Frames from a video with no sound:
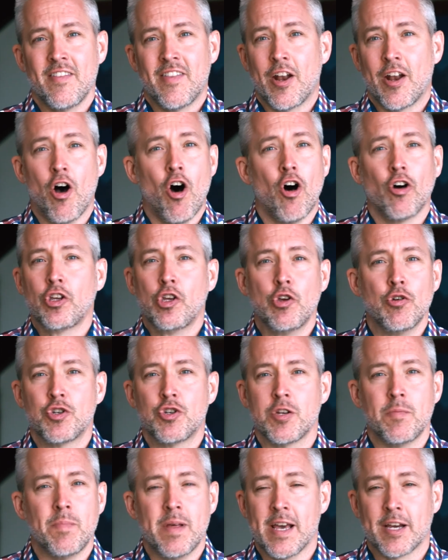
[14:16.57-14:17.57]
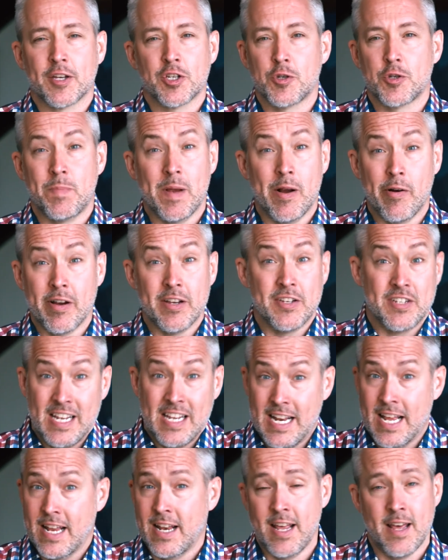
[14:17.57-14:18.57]
that all you should be
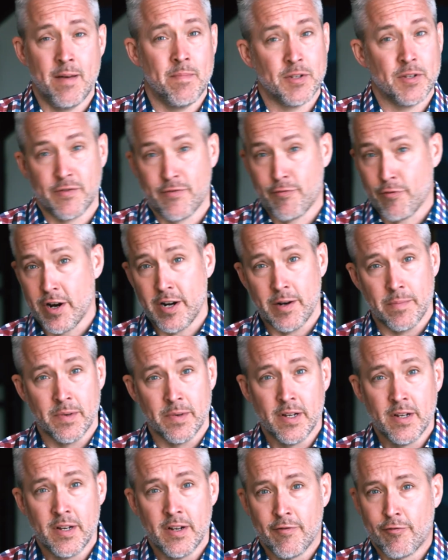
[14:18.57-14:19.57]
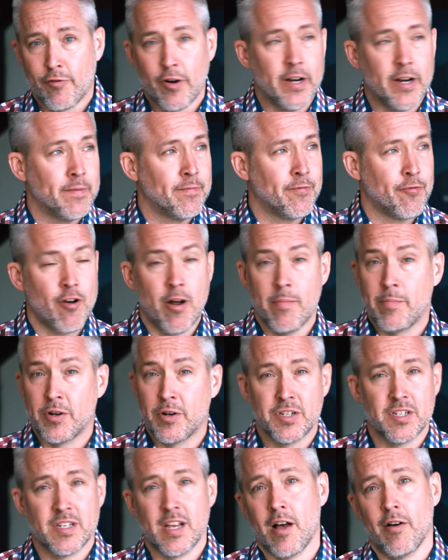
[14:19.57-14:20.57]
experiencing in Him is freedom freedom from
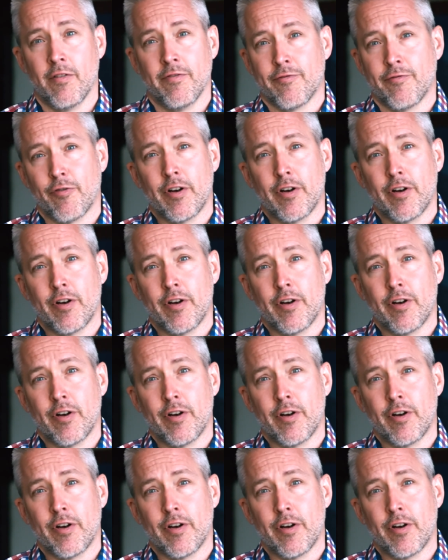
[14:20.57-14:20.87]
yourself,